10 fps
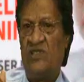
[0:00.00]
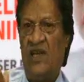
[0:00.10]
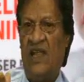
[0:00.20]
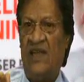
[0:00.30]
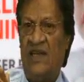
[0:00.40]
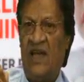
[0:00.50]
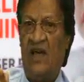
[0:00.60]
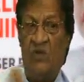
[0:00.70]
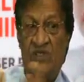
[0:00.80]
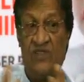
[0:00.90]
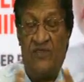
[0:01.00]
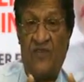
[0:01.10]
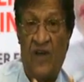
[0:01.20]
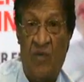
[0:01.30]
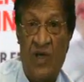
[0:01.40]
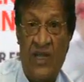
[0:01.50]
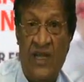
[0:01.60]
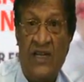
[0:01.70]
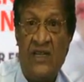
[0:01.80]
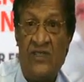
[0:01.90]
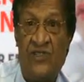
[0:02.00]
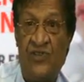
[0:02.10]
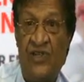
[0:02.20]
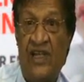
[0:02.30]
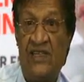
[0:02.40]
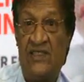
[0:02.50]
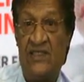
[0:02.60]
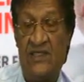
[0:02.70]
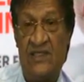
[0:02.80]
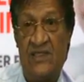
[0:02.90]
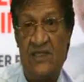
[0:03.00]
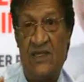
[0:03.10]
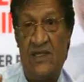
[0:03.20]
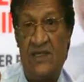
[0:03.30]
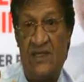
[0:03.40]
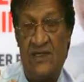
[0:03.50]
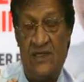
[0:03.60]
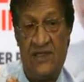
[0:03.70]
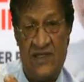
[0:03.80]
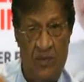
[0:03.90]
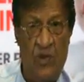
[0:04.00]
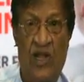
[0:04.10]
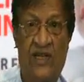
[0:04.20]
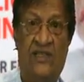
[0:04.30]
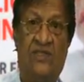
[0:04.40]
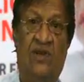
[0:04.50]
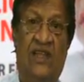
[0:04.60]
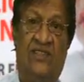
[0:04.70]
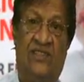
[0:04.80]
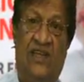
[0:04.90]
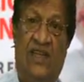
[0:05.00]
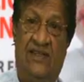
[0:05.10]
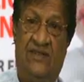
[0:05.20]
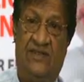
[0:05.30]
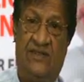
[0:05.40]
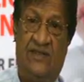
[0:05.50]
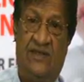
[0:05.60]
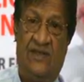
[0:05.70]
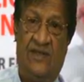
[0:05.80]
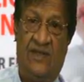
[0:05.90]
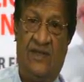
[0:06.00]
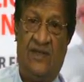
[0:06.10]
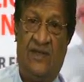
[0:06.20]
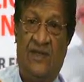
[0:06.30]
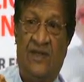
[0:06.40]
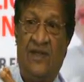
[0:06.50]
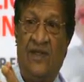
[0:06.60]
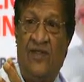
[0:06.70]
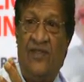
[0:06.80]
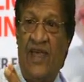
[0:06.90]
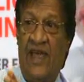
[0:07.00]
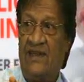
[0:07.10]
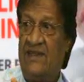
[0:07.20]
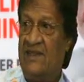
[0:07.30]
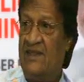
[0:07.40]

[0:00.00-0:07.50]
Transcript: laid down which the pharma industry has stipulated to legislators that